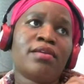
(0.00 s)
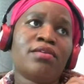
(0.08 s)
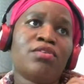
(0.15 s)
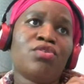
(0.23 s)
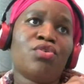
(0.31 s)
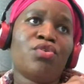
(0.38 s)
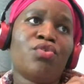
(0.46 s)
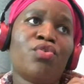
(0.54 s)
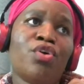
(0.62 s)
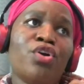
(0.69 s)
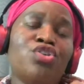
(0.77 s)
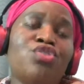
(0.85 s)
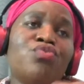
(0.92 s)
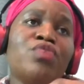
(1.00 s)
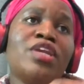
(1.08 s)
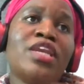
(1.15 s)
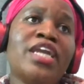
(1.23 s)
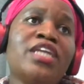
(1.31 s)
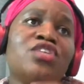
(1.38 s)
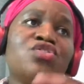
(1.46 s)
you
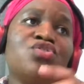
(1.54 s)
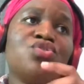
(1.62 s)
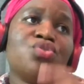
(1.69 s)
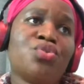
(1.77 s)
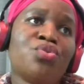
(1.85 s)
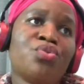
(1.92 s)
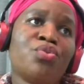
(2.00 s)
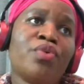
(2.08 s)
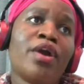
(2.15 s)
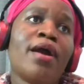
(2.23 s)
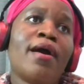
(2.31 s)
relate to